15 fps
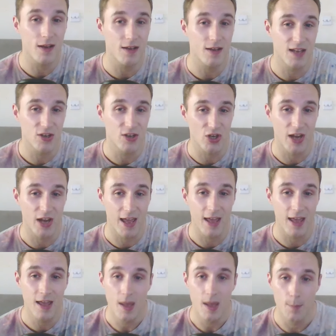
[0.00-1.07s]
condition
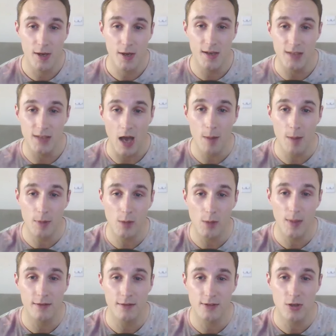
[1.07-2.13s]
here, because I'm going to be able to